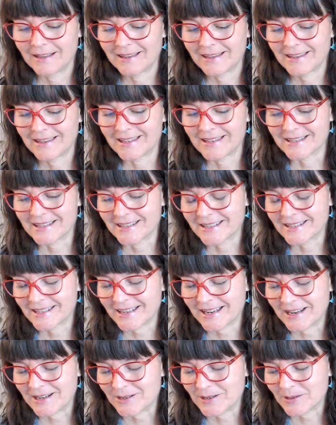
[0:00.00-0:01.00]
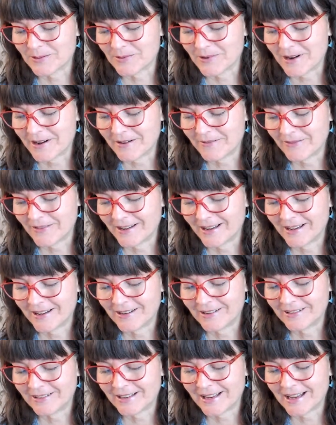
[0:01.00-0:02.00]
This is Angel
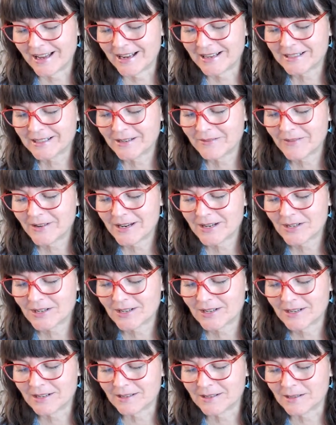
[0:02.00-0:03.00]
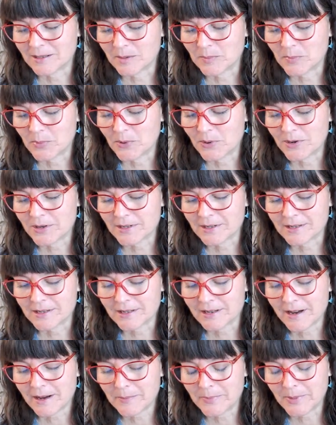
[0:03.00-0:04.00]
Raphael. Activation is an important
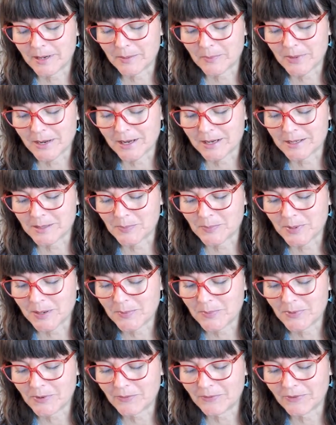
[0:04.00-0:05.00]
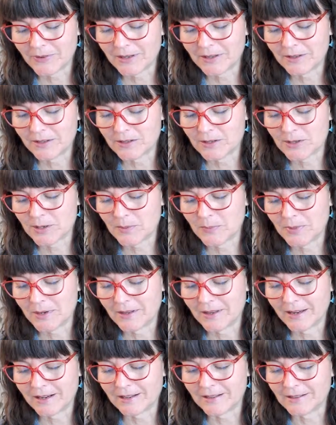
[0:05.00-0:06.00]
topic because people feel it should
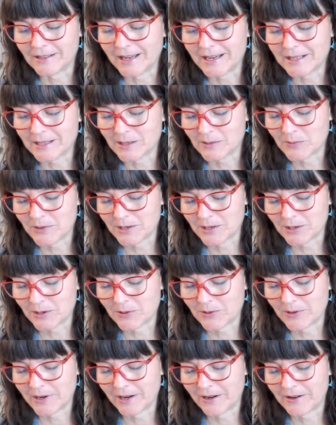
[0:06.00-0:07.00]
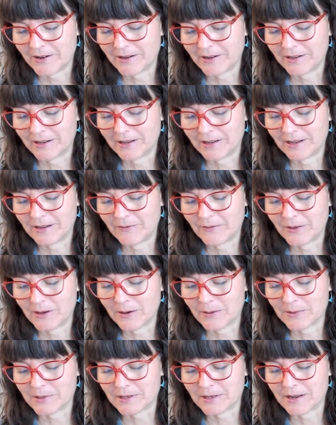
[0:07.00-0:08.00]
be like a light switch going on. If
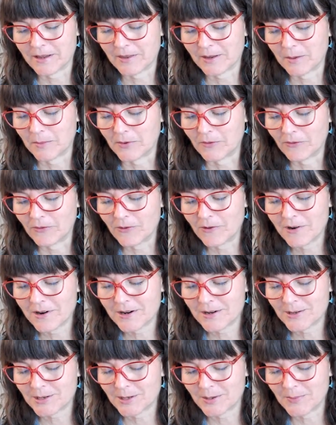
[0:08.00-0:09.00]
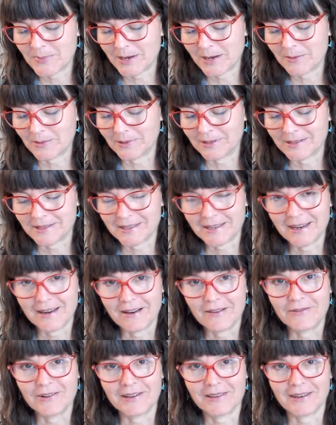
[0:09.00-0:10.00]
there was nothing before, you should be able to see
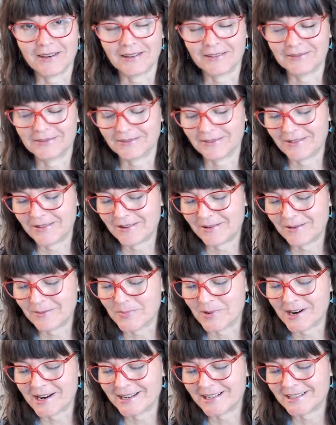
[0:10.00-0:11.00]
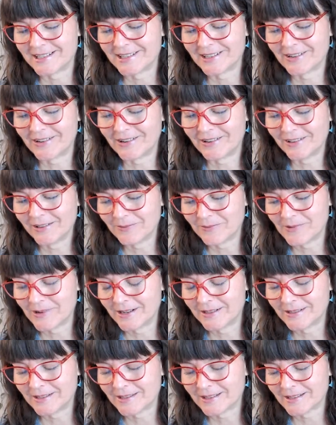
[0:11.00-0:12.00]
everything, all bright, all at
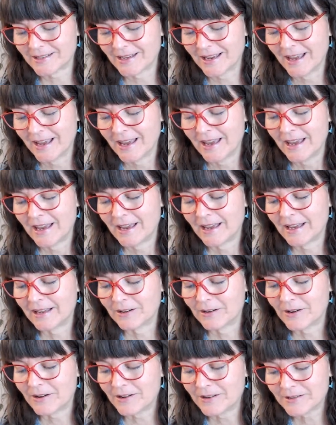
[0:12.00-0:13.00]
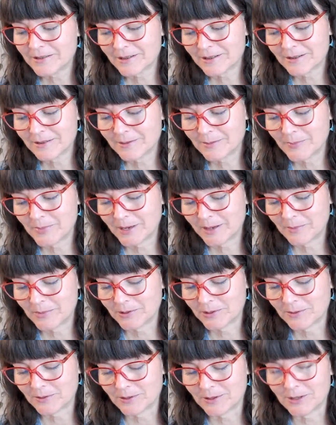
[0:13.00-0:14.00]
once, and also be
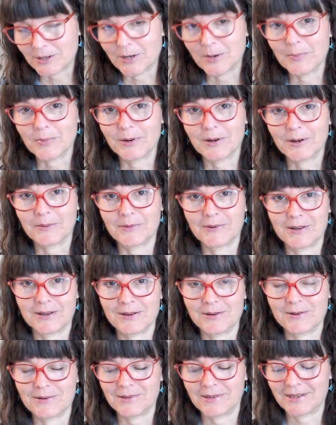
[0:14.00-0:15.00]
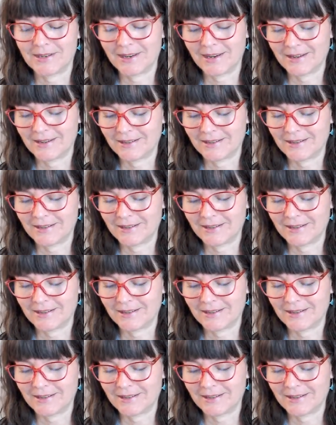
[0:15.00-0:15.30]
able to interpret what you see.